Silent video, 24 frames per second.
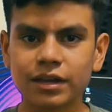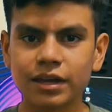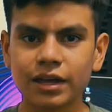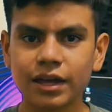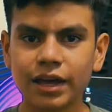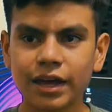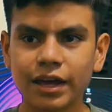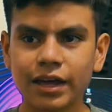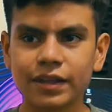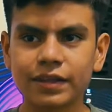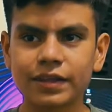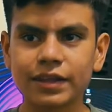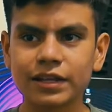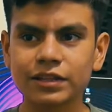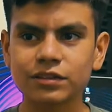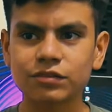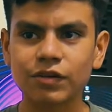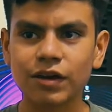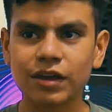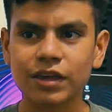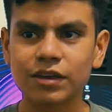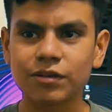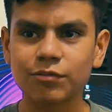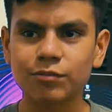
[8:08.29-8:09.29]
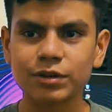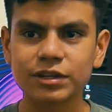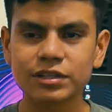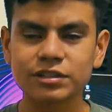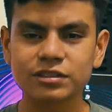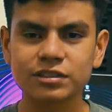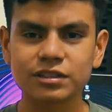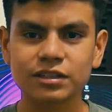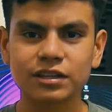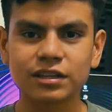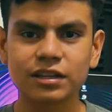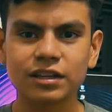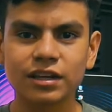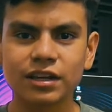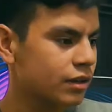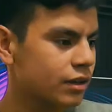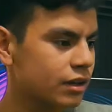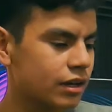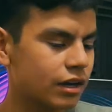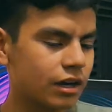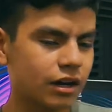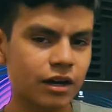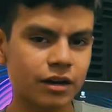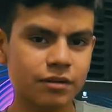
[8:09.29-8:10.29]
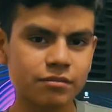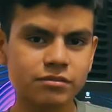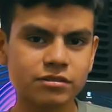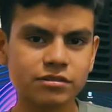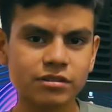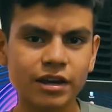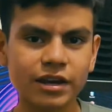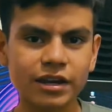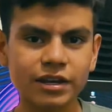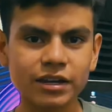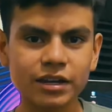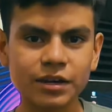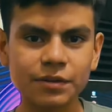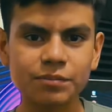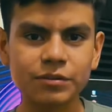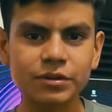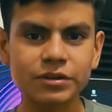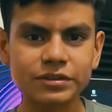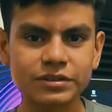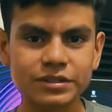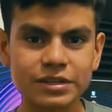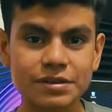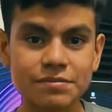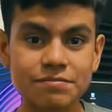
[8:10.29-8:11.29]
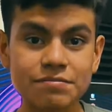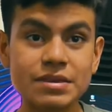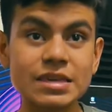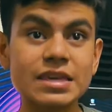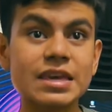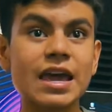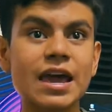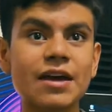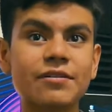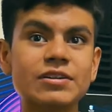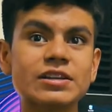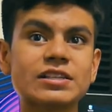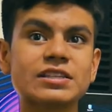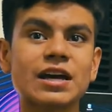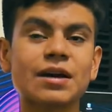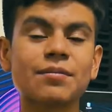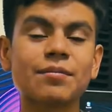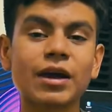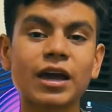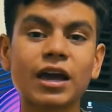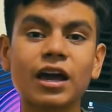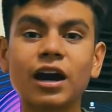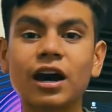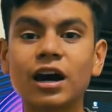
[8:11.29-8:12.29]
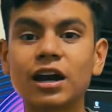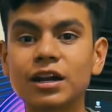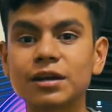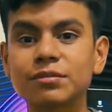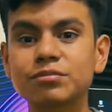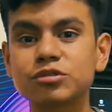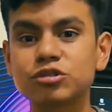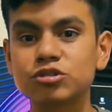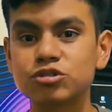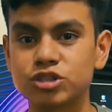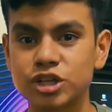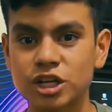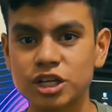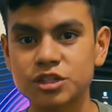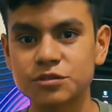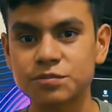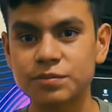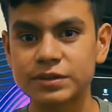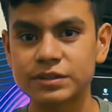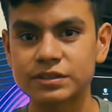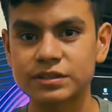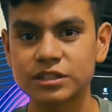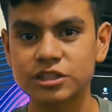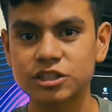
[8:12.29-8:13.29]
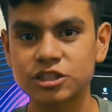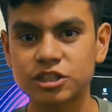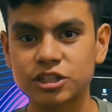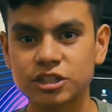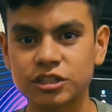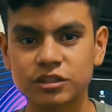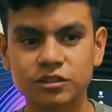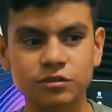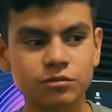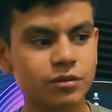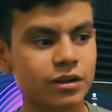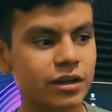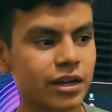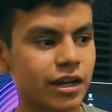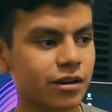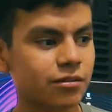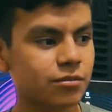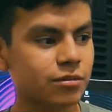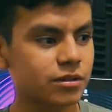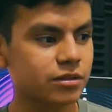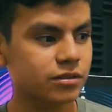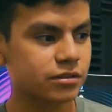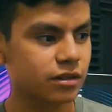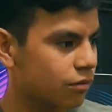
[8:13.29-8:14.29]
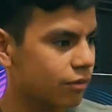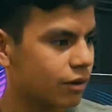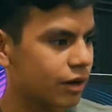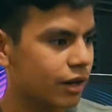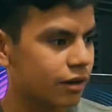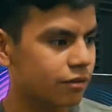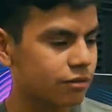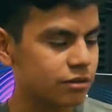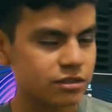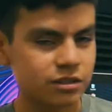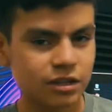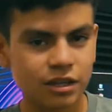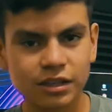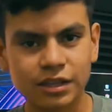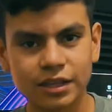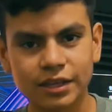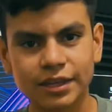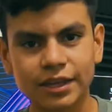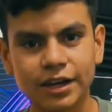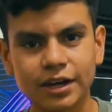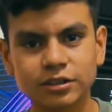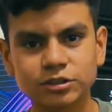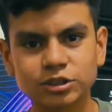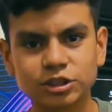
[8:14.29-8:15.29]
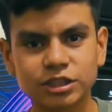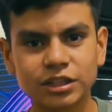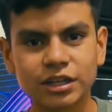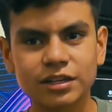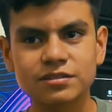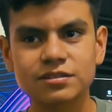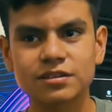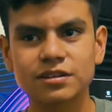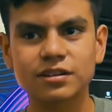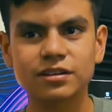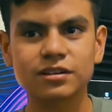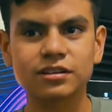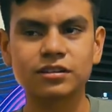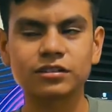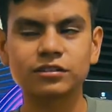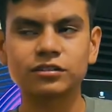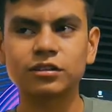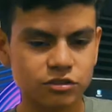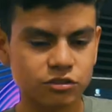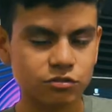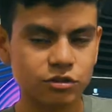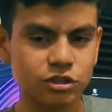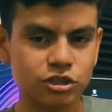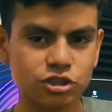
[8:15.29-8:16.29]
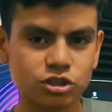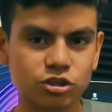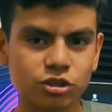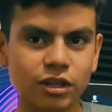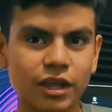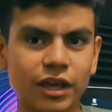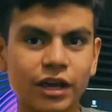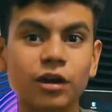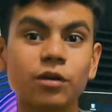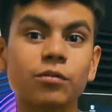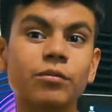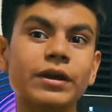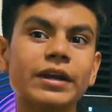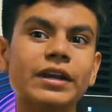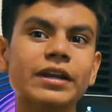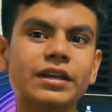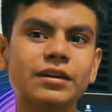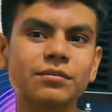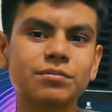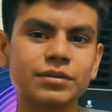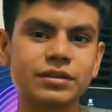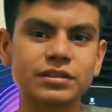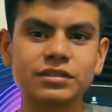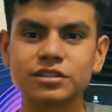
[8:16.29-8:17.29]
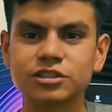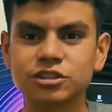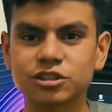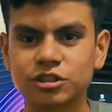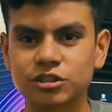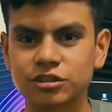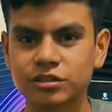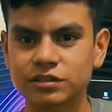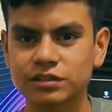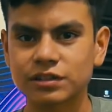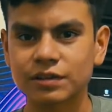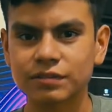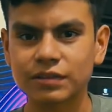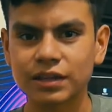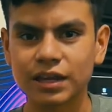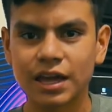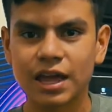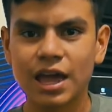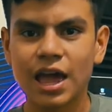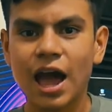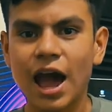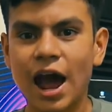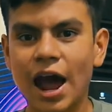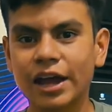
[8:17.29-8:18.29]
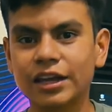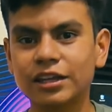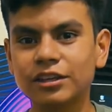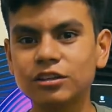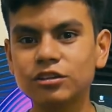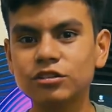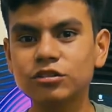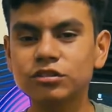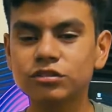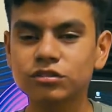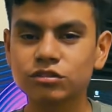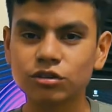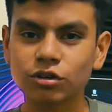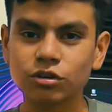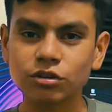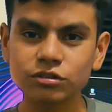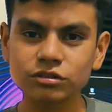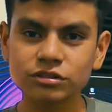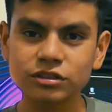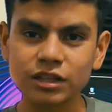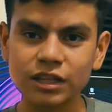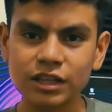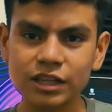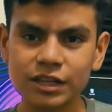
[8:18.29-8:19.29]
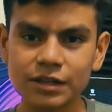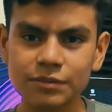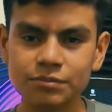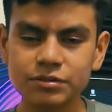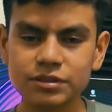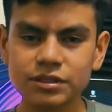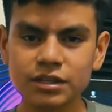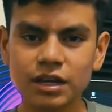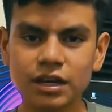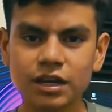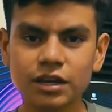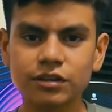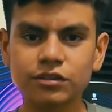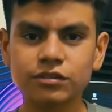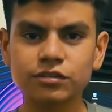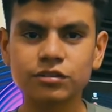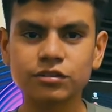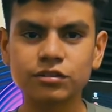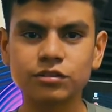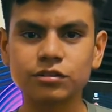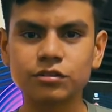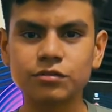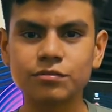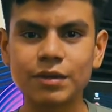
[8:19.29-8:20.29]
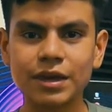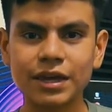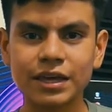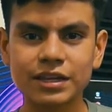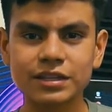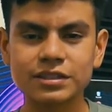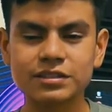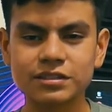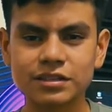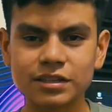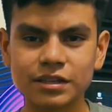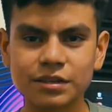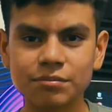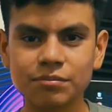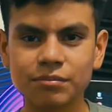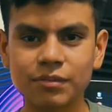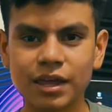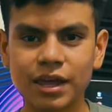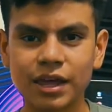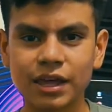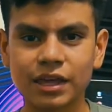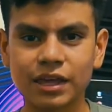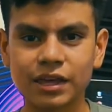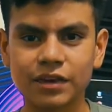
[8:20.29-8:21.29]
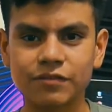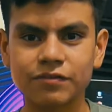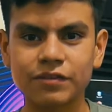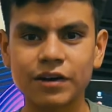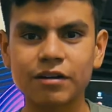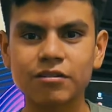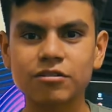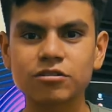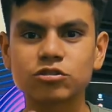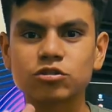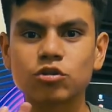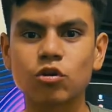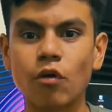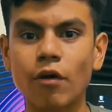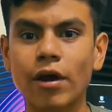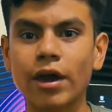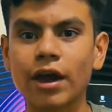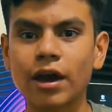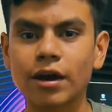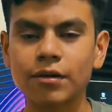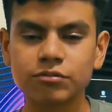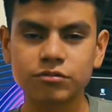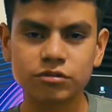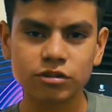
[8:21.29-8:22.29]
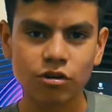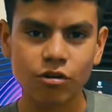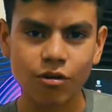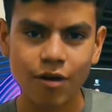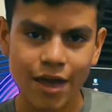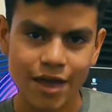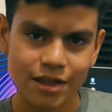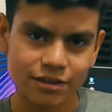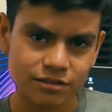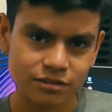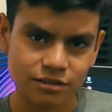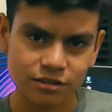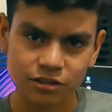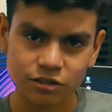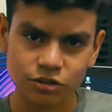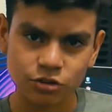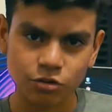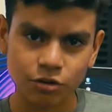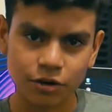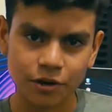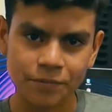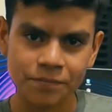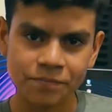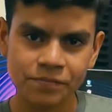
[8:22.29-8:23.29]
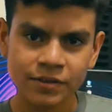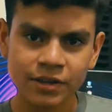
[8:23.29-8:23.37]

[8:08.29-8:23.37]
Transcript: And that's why he missed it. So I ended up using me every time I got up to change positions. When I was on the couch and I was gonna switch to like a reading position or something, I used those clips to make it seem like if I was going up to go answer the door.